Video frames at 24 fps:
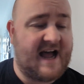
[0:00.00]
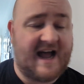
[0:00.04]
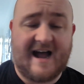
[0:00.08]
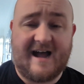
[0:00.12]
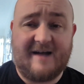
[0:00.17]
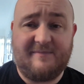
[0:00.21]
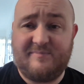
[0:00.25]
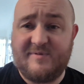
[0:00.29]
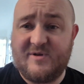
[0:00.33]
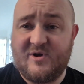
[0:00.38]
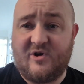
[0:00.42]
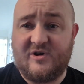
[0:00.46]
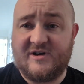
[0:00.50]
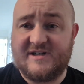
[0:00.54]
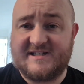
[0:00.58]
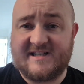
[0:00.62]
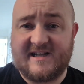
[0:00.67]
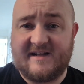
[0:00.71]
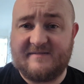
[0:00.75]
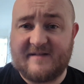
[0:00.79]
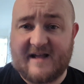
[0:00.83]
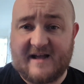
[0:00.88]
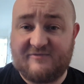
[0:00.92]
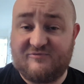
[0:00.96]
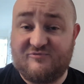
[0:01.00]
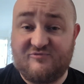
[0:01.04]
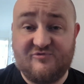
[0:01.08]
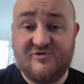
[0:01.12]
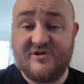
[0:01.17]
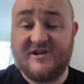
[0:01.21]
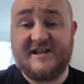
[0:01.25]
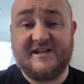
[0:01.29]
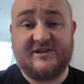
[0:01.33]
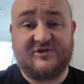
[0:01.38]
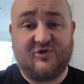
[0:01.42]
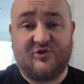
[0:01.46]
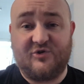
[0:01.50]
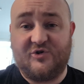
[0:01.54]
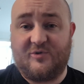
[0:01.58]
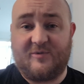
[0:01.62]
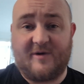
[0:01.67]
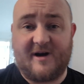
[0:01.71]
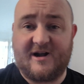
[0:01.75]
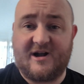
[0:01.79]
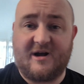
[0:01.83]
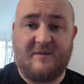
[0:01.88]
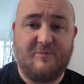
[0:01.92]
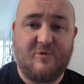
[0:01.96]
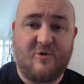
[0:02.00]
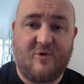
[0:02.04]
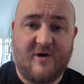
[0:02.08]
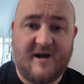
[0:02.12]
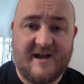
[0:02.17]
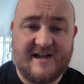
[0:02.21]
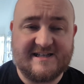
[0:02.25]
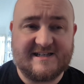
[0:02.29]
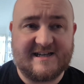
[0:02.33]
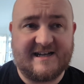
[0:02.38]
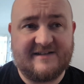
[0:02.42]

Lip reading: I'll be honest, I really don't know what a kumquat is.